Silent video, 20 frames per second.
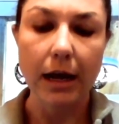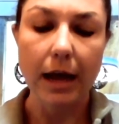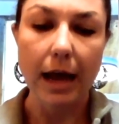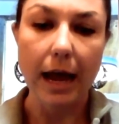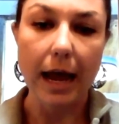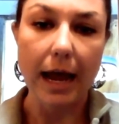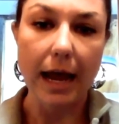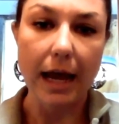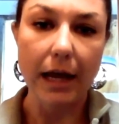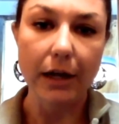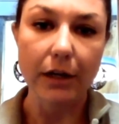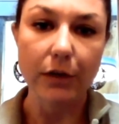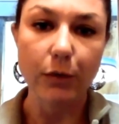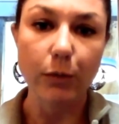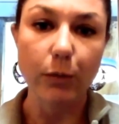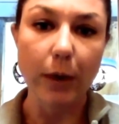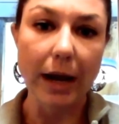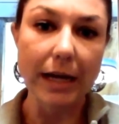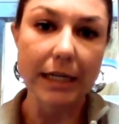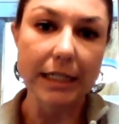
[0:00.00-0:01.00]
and
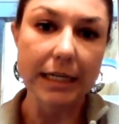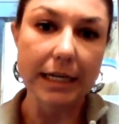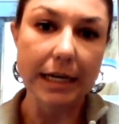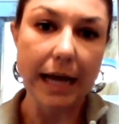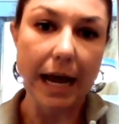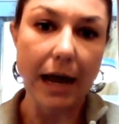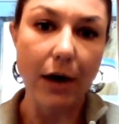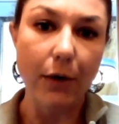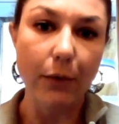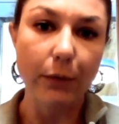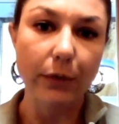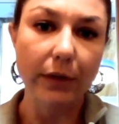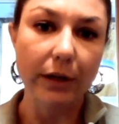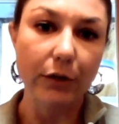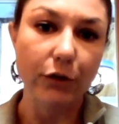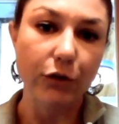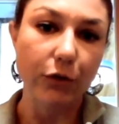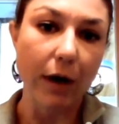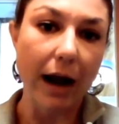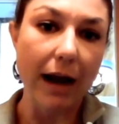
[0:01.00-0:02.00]
renting out their
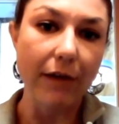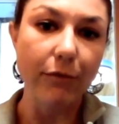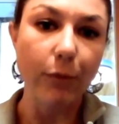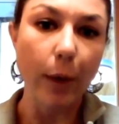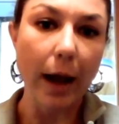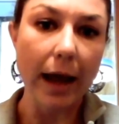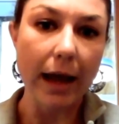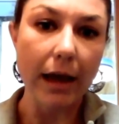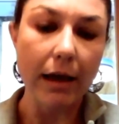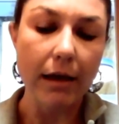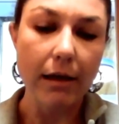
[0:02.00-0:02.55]
driveway.